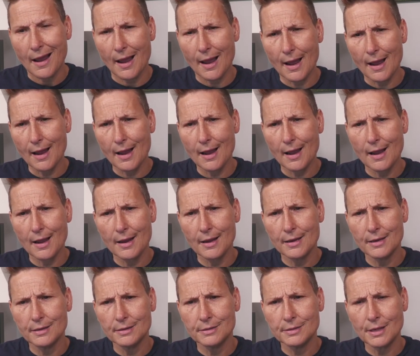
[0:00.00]

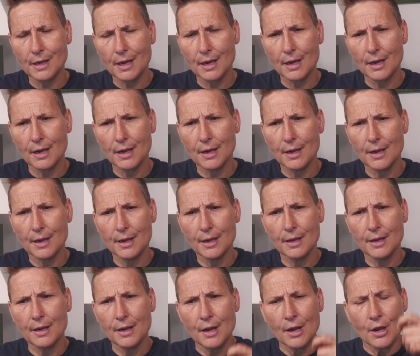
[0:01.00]
and
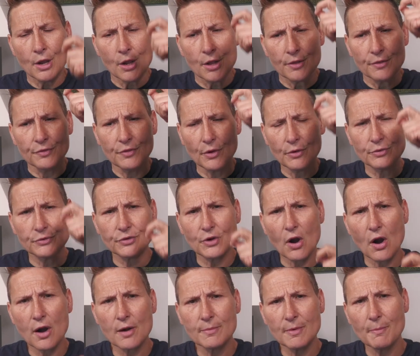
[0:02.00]
uh, those
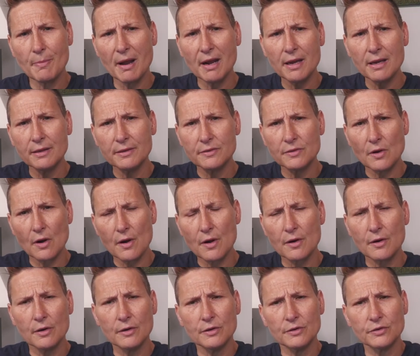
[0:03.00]
karma buckets
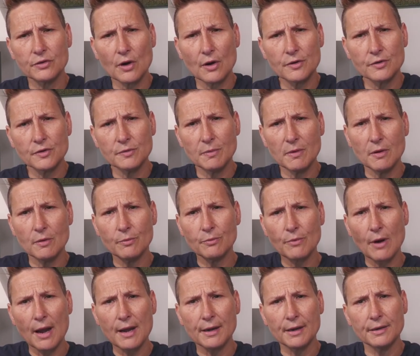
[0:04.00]
are going to start to be
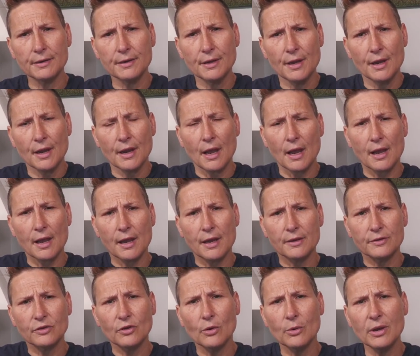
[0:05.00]
righted.
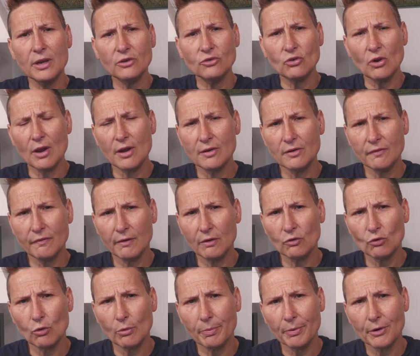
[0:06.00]
Uh, so each
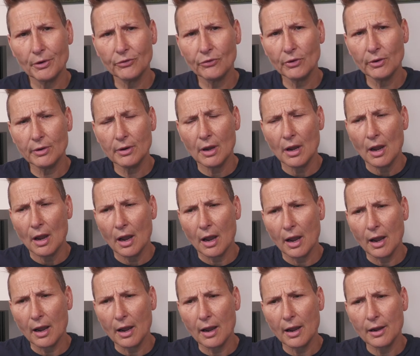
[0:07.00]
individual person
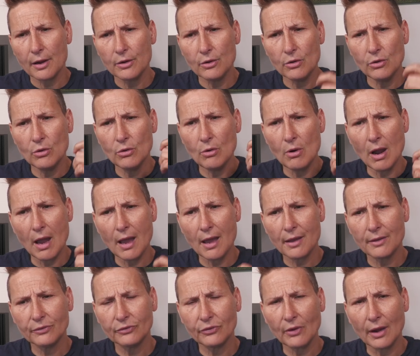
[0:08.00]
uh, who
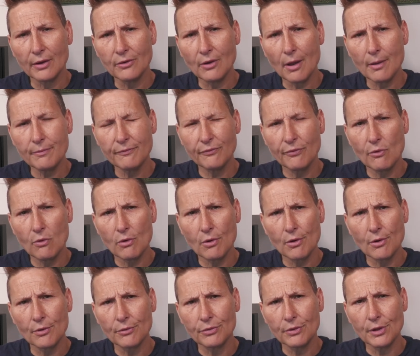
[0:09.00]
has signed up
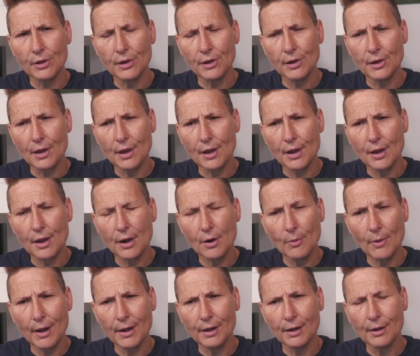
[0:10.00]
for the uh,
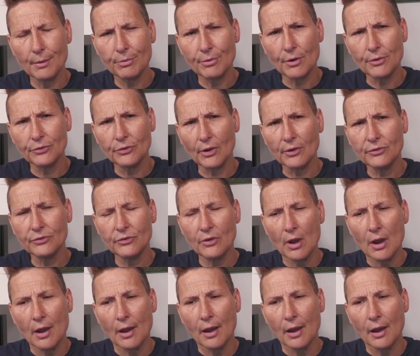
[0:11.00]
awakening process